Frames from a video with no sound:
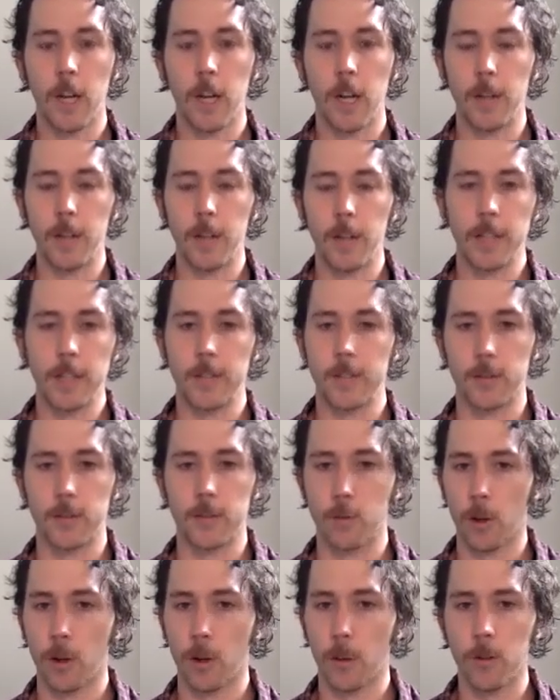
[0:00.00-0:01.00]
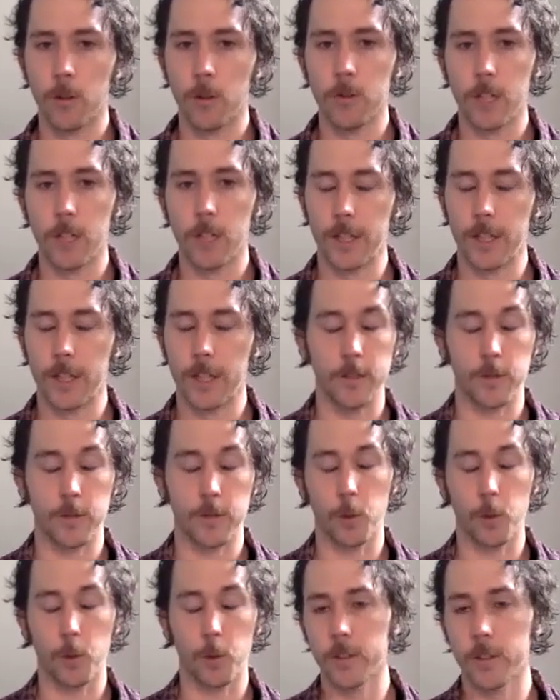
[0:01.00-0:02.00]
I mean, that's just normal, and that's
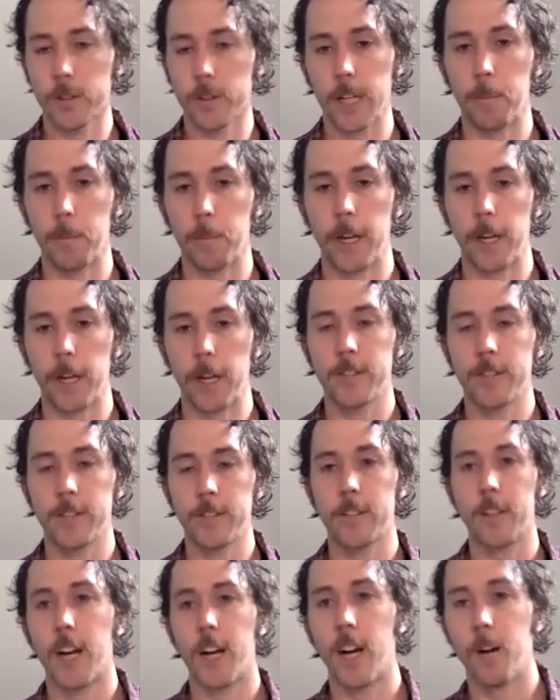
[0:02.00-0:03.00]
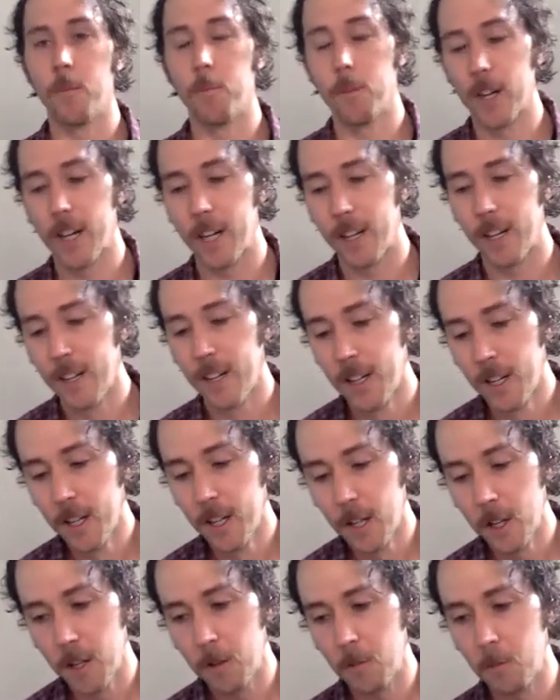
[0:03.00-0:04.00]
of course kept pace. But
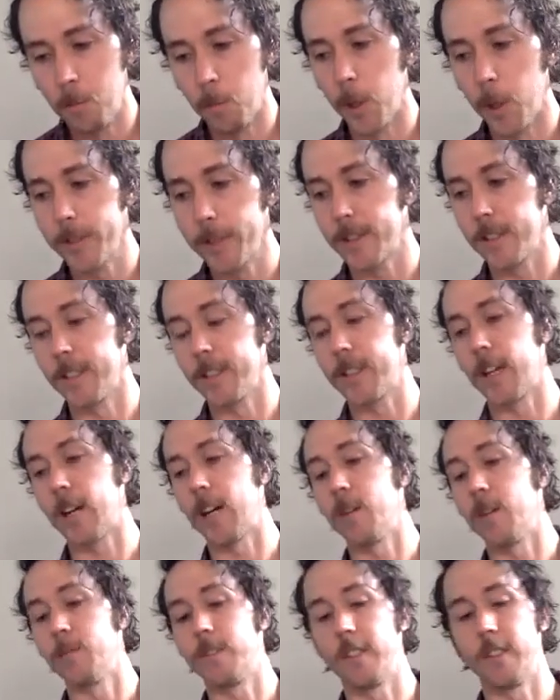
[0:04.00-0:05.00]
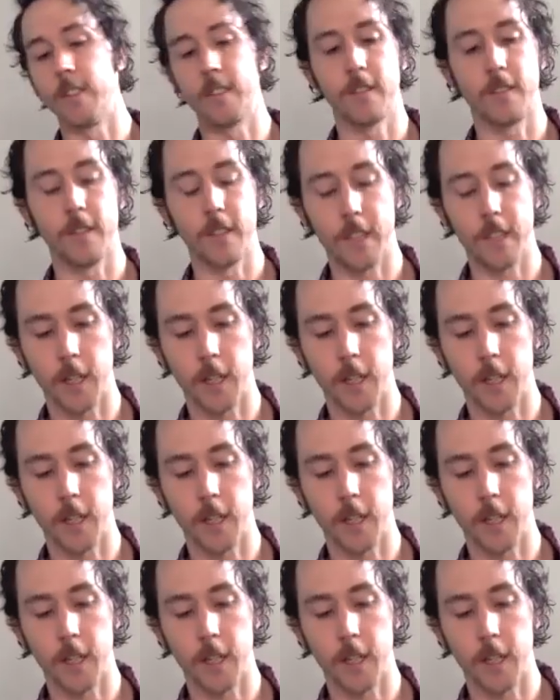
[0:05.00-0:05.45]
most of the times, it's